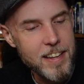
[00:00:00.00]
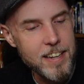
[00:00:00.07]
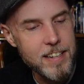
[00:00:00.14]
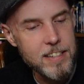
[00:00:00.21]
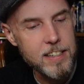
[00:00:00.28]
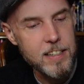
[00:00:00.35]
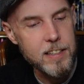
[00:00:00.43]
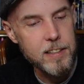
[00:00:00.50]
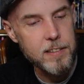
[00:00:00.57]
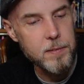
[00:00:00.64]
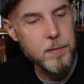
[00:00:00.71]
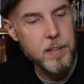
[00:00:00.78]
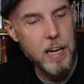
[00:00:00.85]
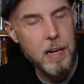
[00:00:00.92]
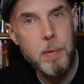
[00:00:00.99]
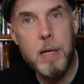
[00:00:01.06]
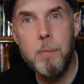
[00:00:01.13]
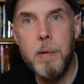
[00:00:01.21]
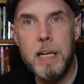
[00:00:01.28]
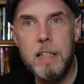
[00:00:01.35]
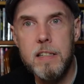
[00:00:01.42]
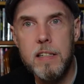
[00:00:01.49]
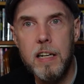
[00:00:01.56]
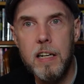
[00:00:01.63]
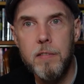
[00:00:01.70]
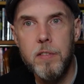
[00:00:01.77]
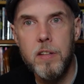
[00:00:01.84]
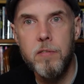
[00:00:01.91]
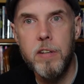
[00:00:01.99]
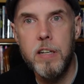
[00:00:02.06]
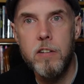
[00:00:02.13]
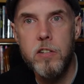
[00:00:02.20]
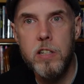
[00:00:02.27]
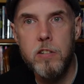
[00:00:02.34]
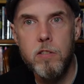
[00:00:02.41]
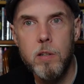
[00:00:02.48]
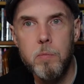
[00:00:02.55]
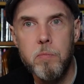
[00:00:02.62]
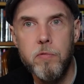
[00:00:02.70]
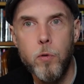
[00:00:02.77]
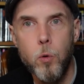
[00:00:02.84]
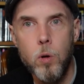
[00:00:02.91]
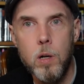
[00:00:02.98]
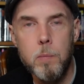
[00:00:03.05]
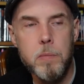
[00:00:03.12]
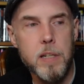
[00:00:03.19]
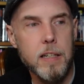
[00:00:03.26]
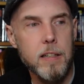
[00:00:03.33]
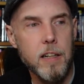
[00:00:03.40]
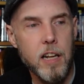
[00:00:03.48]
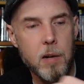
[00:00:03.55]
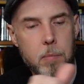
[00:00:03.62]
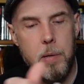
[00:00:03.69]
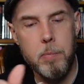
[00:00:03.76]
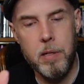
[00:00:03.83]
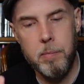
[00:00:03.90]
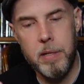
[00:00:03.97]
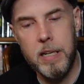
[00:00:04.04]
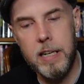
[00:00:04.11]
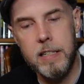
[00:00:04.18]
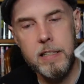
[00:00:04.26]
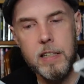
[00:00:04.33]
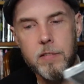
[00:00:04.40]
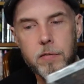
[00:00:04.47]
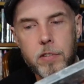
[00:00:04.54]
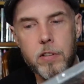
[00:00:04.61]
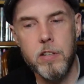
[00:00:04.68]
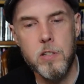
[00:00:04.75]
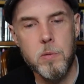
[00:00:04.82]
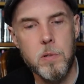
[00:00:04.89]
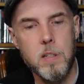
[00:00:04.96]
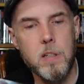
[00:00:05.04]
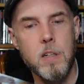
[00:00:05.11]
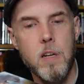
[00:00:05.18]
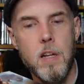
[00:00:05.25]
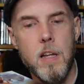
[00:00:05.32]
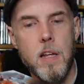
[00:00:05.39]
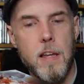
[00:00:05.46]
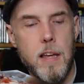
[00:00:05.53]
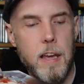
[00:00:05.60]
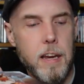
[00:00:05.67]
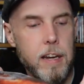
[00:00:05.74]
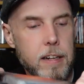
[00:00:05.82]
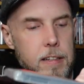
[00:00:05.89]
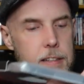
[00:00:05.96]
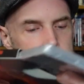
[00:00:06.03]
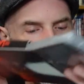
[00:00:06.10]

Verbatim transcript: is uh, kind of been a mainstay of the Vinegar Syndrome forums. Like, a lot of people have been asking for this one. And...